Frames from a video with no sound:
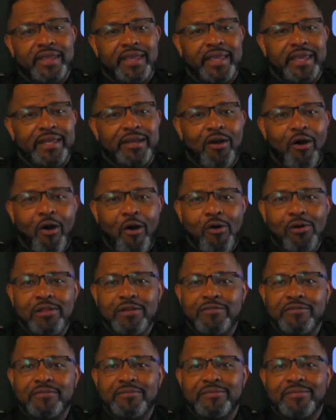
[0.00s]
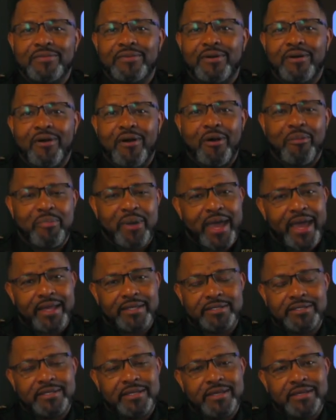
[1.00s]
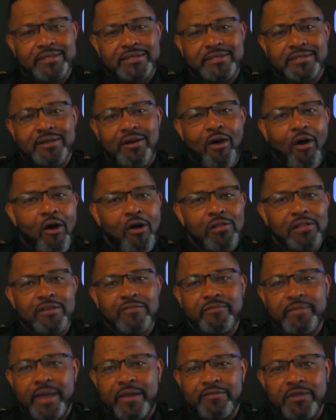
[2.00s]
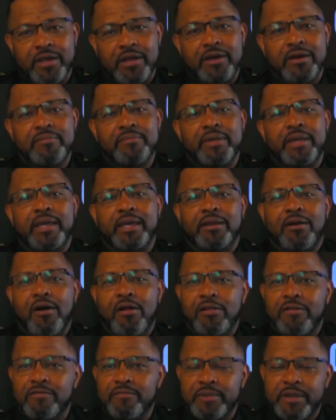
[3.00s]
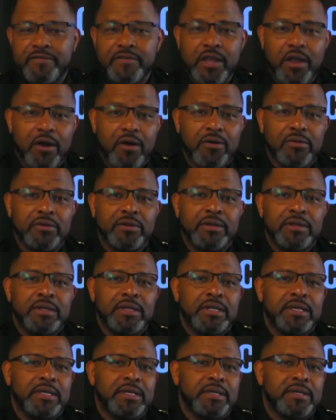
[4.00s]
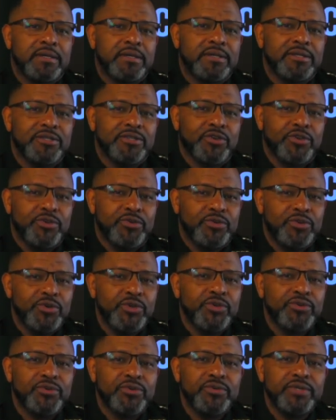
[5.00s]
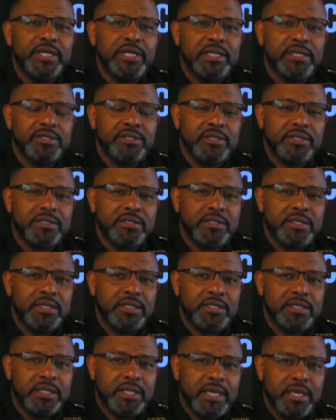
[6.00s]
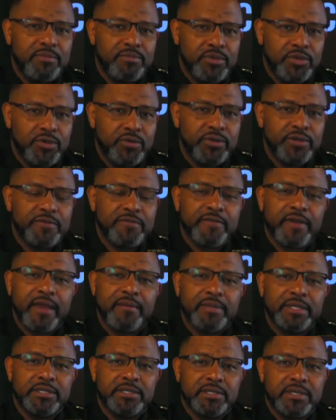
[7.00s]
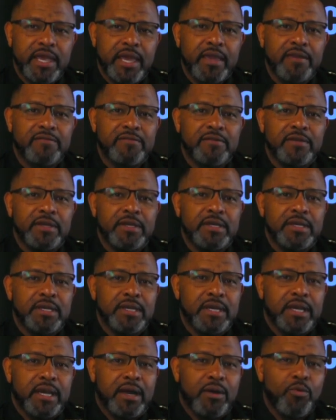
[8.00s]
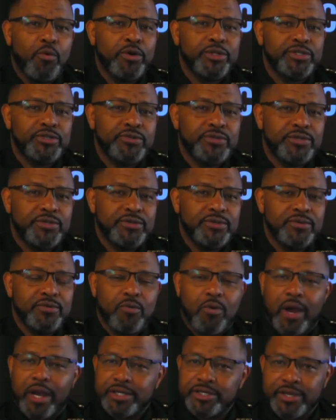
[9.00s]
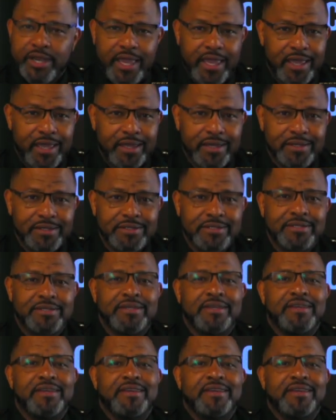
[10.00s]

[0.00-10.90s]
And all of them are past tense. All of them have come, and all of them have gone. So you do your due diligence to keep you and your family safe. I want you to wash your hands,